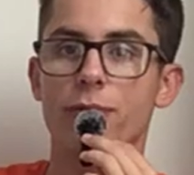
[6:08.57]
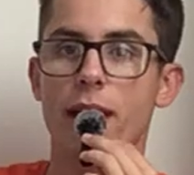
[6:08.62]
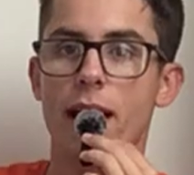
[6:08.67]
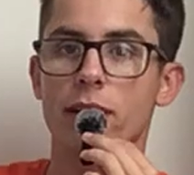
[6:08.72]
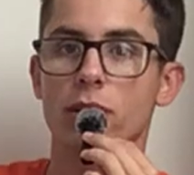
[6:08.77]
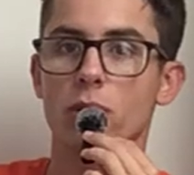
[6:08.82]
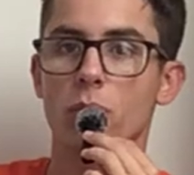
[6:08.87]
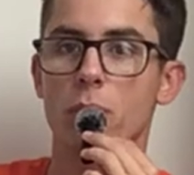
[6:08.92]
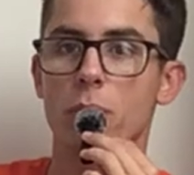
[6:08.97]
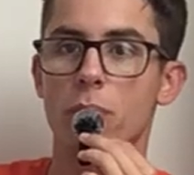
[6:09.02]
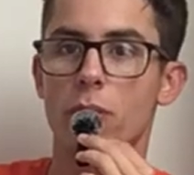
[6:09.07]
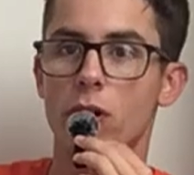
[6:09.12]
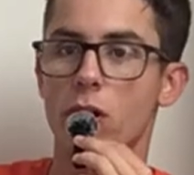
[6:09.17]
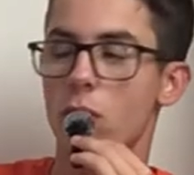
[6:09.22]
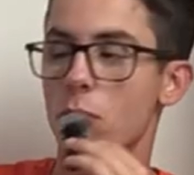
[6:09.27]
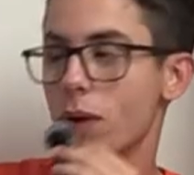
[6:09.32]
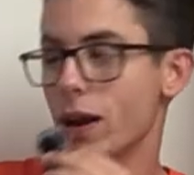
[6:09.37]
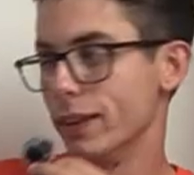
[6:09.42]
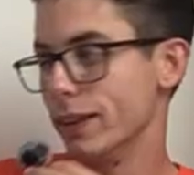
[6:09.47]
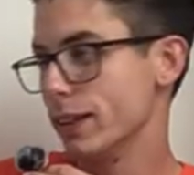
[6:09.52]
factor with
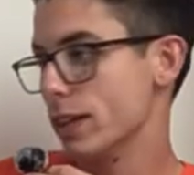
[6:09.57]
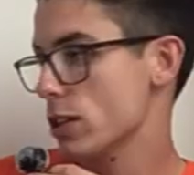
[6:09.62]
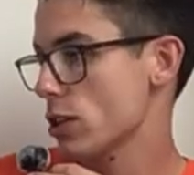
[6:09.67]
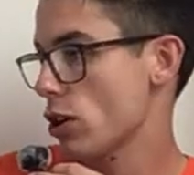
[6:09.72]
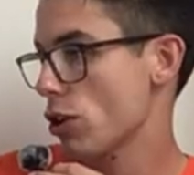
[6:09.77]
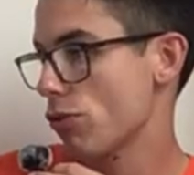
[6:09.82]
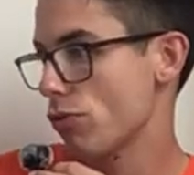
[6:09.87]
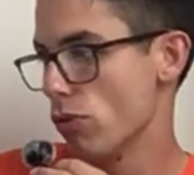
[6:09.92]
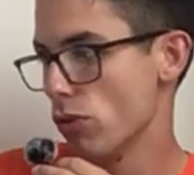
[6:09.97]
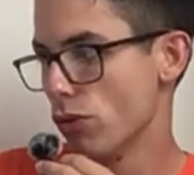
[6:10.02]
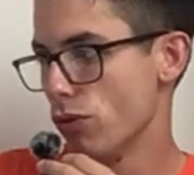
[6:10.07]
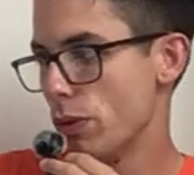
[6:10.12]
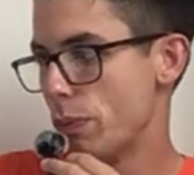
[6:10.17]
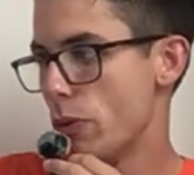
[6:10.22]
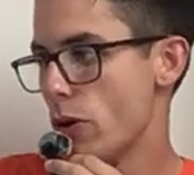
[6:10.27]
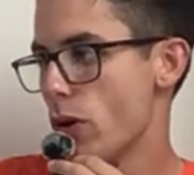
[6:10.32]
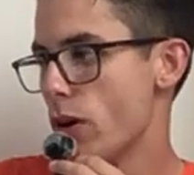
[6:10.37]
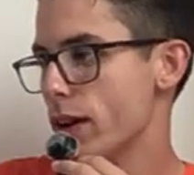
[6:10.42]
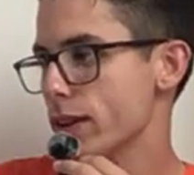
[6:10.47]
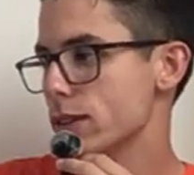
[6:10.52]
Burrow, but I think he's going to throw the
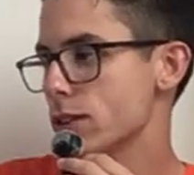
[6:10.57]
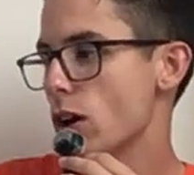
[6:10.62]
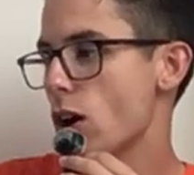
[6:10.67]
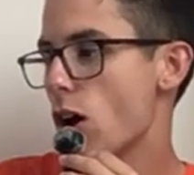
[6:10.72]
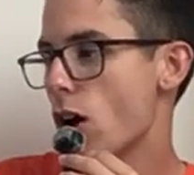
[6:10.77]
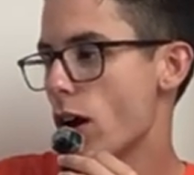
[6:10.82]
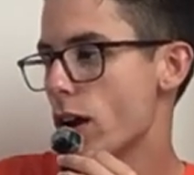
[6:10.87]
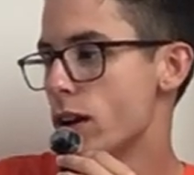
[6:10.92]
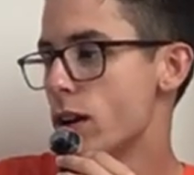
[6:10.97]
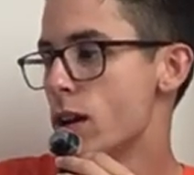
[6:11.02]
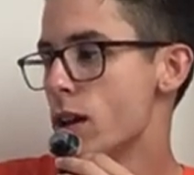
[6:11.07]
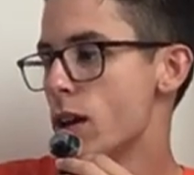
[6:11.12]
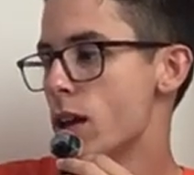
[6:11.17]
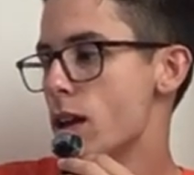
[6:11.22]
football a ton.